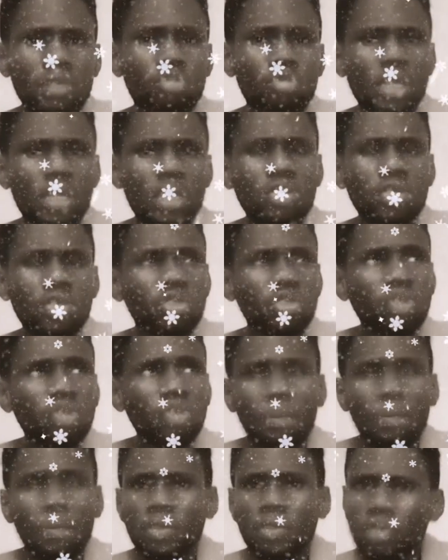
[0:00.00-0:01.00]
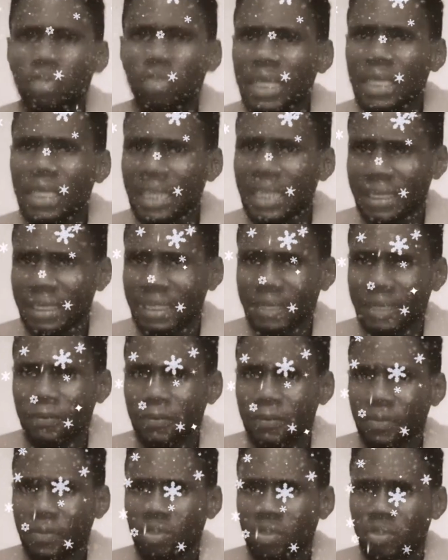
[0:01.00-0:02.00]
we need to stop doing this
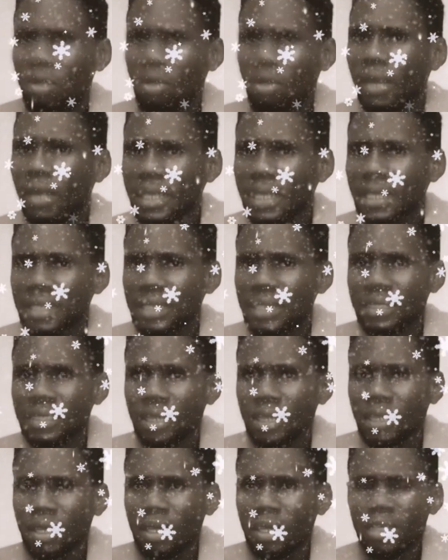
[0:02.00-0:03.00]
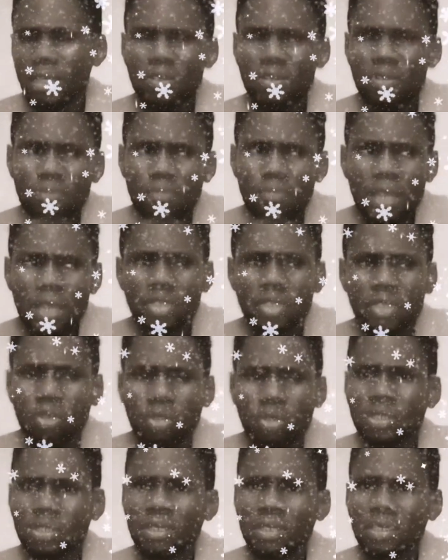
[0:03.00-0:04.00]
to our kids. It makes
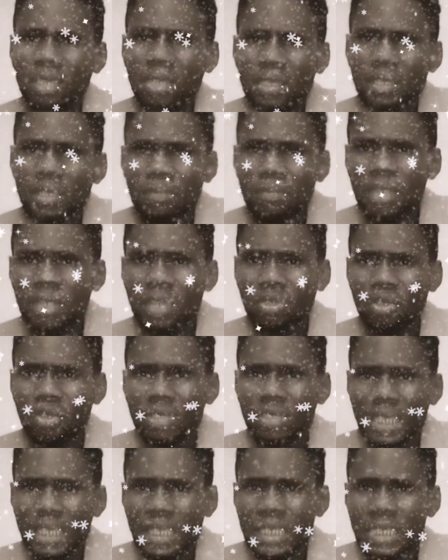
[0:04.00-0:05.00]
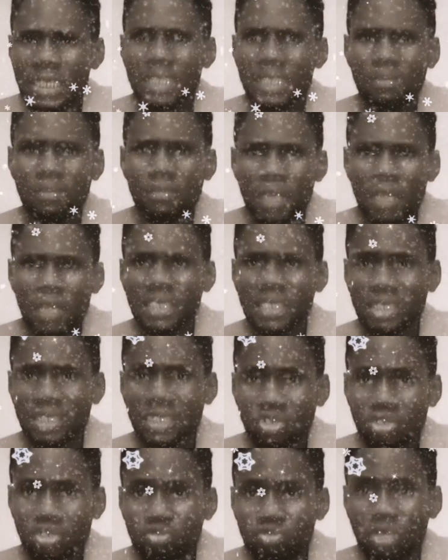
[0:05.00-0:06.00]
us kids, it makes the
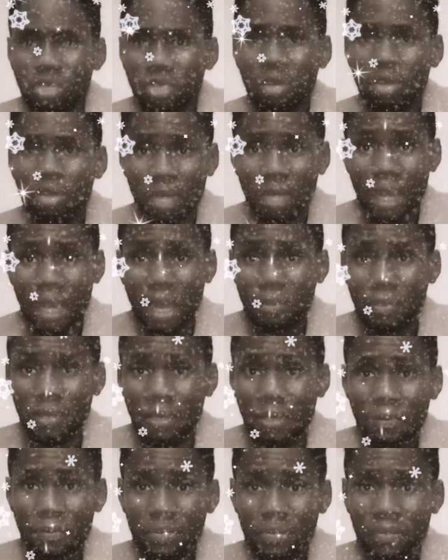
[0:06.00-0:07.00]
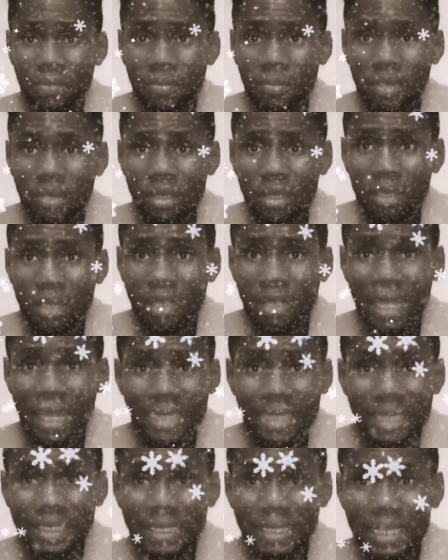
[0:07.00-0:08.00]
children unhappy. Like I
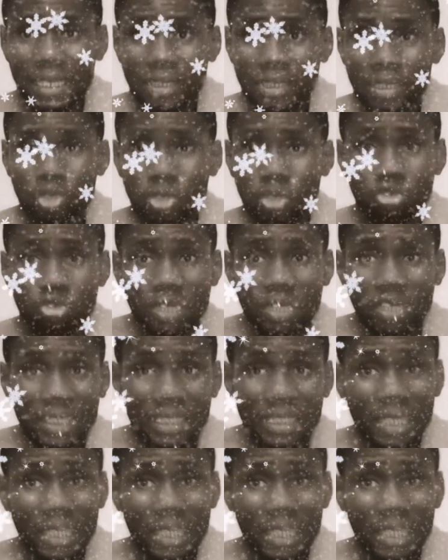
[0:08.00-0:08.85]
said, you transcend,